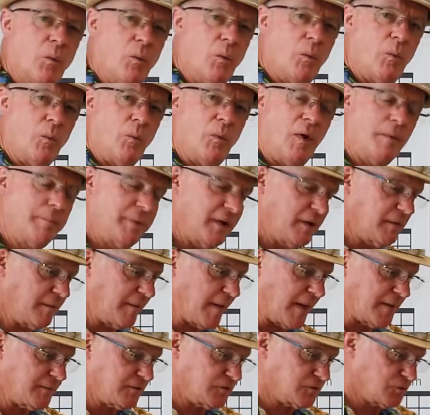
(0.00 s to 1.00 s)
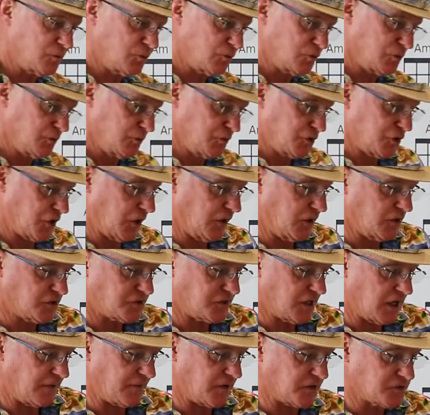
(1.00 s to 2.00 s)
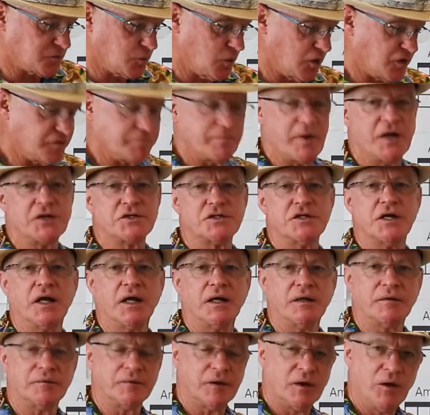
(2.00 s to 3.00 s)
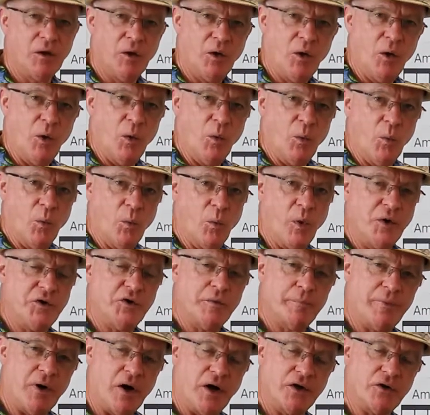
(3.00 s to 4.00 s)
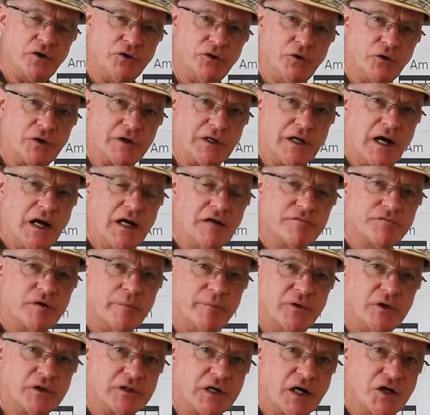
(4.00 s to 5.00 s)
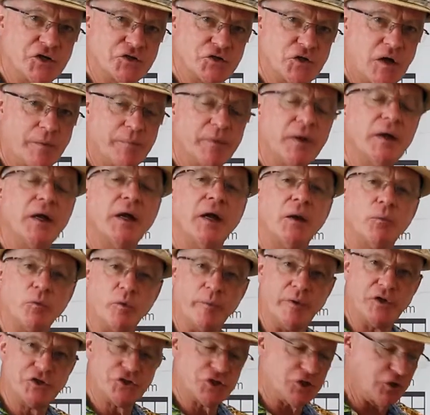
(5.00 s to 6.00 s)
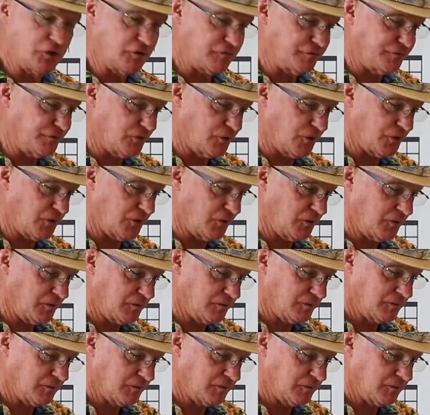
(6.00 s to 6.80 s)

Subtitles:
One bit about tuners though that it's worth mentioning. When you buy your ukulele from a ukulele shop, it will be tuned for you.